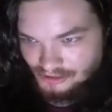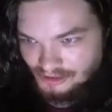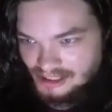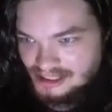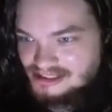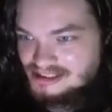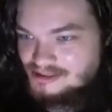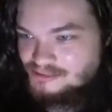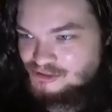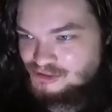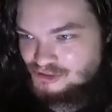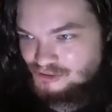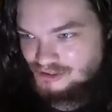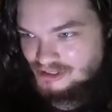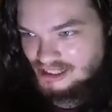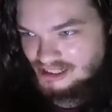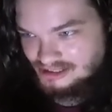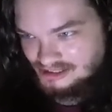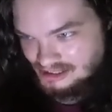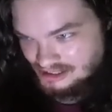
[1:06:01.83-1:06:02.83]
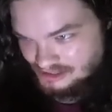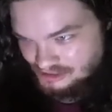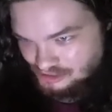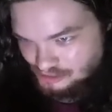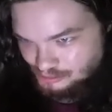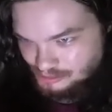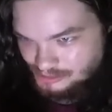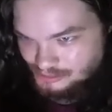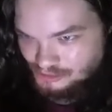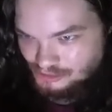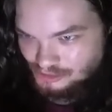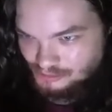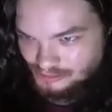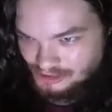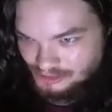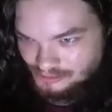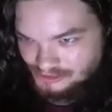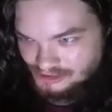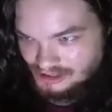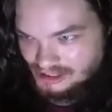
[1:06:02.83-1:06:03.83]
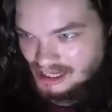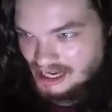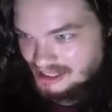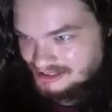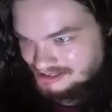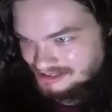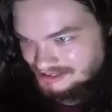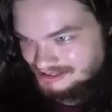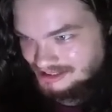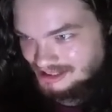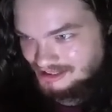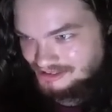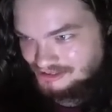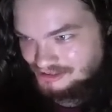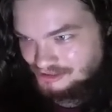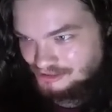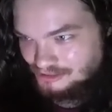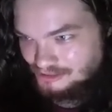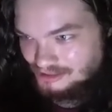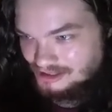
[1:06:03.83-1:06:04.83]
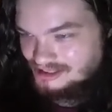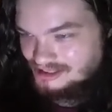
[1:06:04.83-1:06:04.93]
Last time I showed that tattoo, people told me it was a Nazi tattoo. And